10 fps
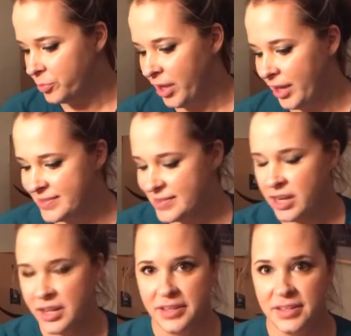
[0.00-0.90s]
Yeah, it's not
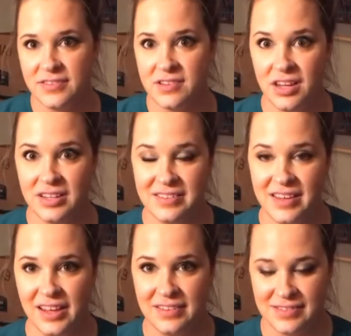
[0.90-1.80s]
a, it's not an
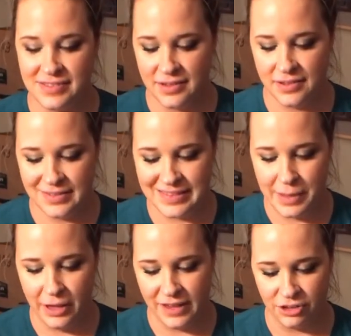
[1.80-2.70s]
intense
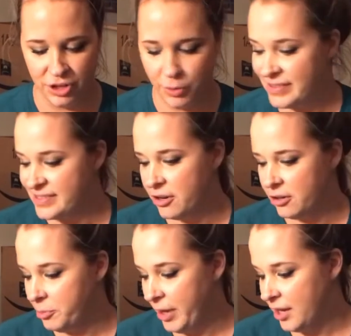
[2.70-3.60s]
smell. It's actually quite
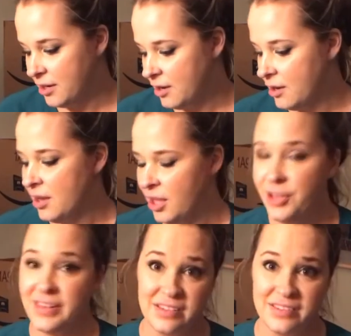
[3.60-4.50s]
subtle, but
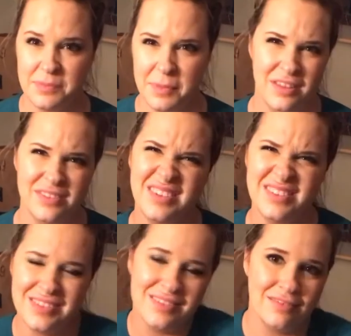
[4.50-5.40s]
you can still smell it. It's
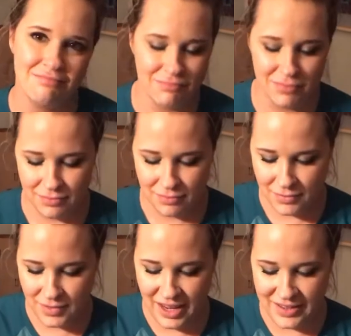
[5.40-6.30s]
just
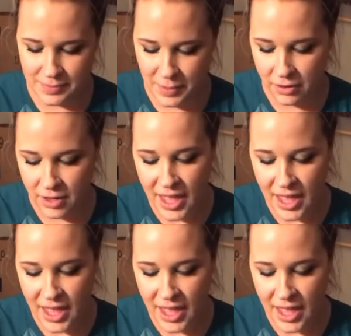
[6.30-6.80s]
a nice smell.